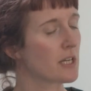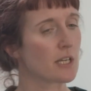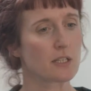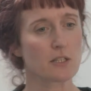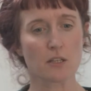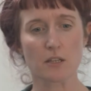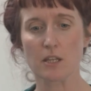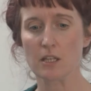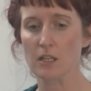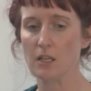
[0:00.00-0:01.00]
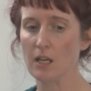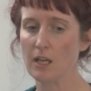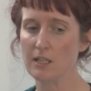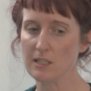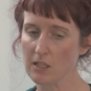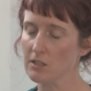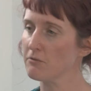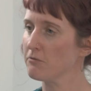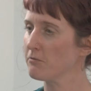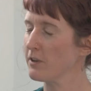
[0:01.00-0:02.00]
is that the East
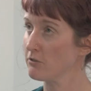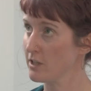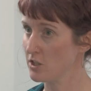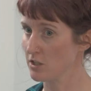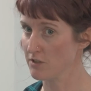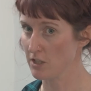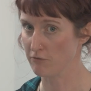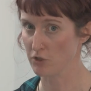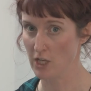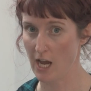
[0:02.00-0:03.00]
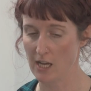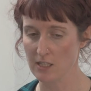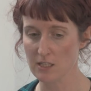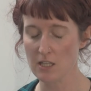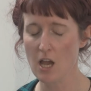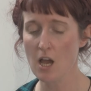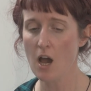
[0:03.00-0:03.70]
London Federation of Suffragettes,